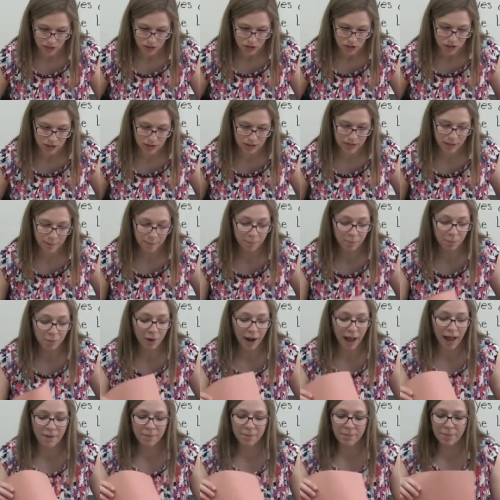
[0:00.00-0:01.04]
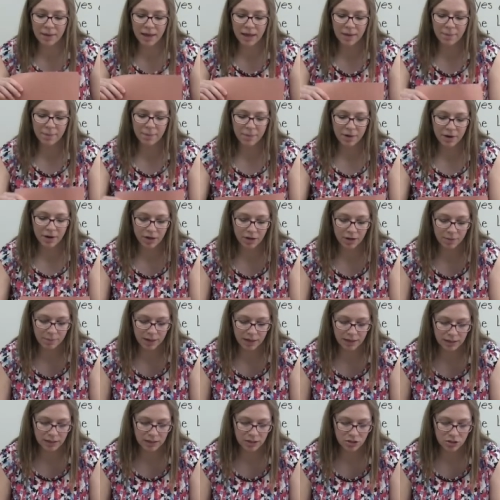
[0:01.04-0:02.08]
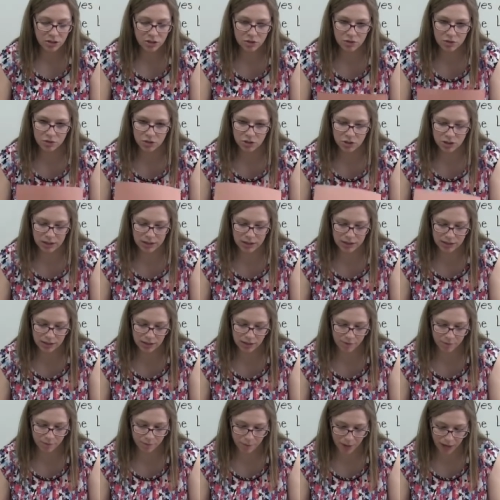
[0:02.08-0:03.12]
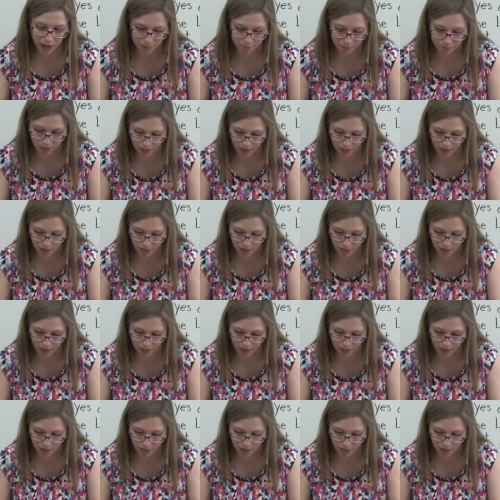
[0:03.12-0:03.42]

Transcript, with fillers: just some brown paper. You might need two sheets of brown